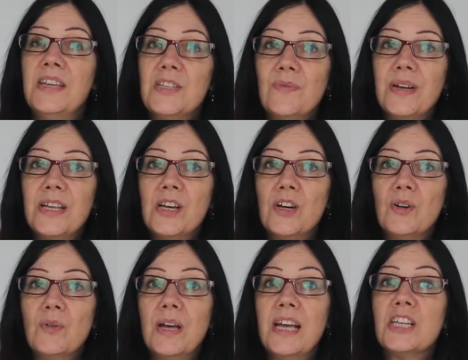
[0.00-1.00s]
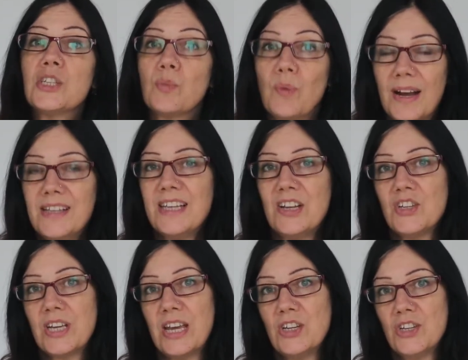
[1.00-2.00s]
This video is a rights
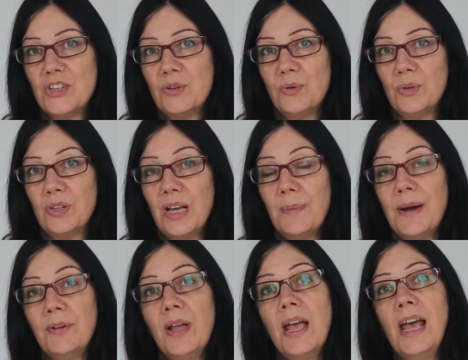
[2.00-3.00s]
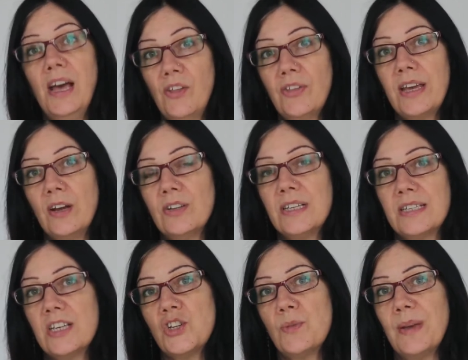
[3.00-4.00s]
education tool about healthcare
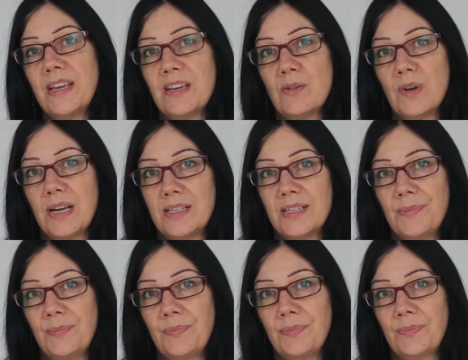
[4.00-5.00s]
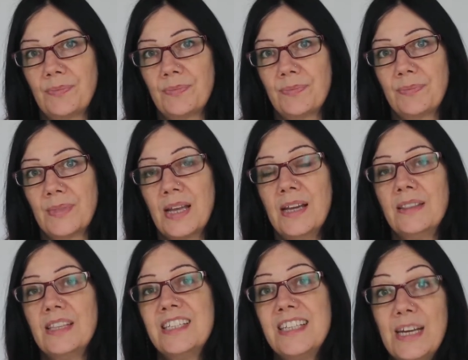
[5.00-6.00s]
decision-making rights.
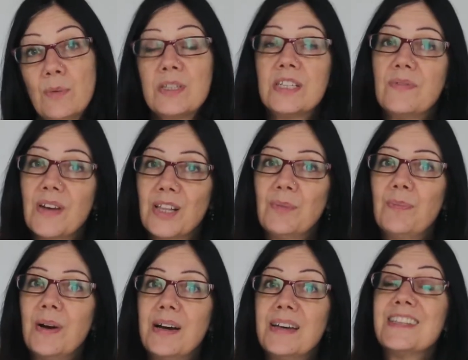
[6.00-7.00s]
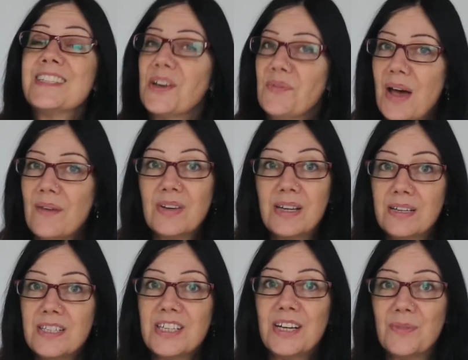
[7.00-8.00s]
The scene was developed by the
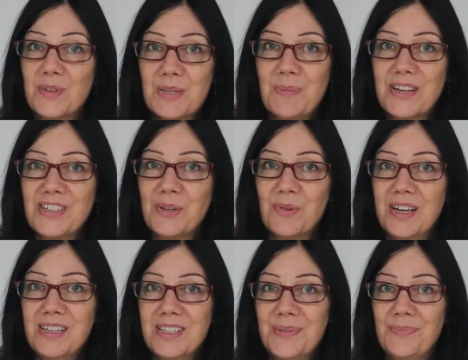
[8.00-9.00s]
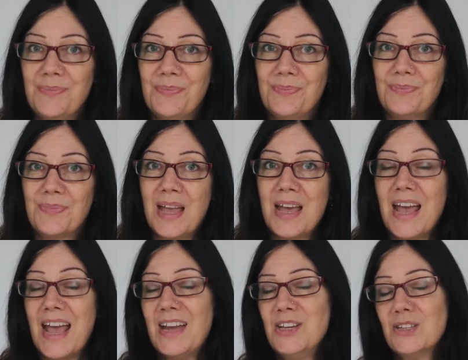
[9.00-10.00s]
self-advocates of Respecting Rights,
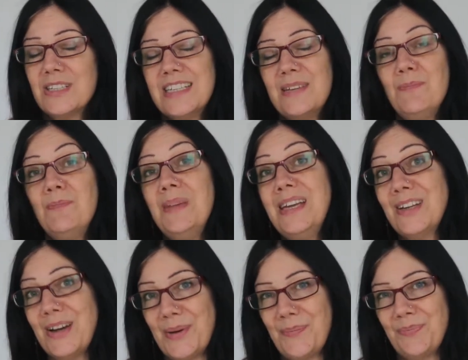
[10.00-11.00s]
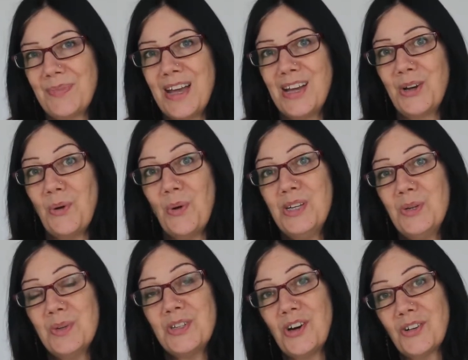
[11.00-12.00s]
and you'll see Mina going to
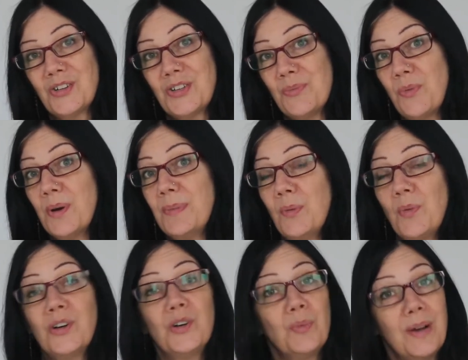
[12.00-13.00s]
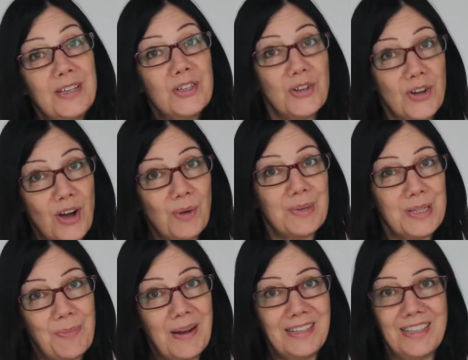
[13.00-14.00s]
a doctor's appointment where her rights are not
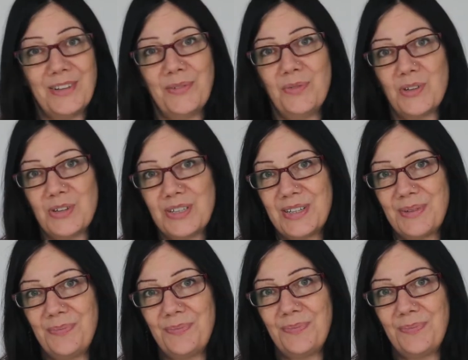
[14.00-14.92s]
respected at first.